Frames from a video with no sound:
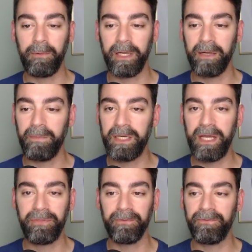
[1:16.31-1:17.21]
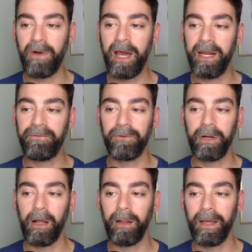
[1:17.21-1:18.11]
We're here Monday through Friday
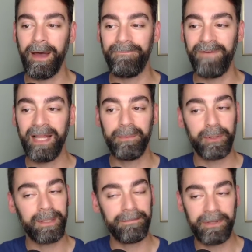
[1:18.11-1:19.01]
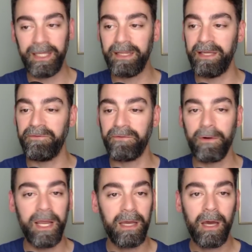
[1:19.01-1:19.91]
for y'all, available completely
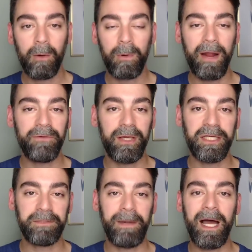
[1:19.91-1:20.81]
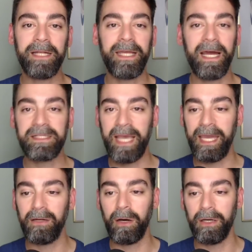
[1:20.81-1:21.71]
free wherever you get your podcasts
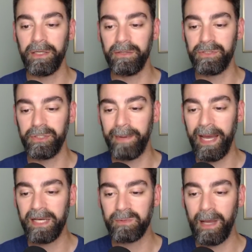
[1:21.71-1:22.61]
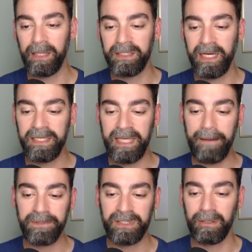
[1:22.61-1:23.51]
and on YouTube as well. And today's
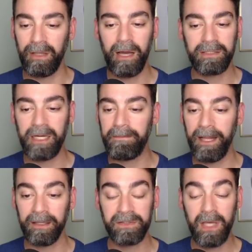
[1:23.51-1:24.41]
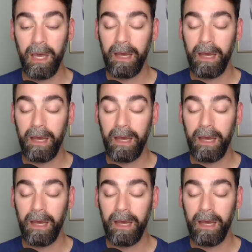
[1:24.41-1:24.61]
episode of Locked On Pelicans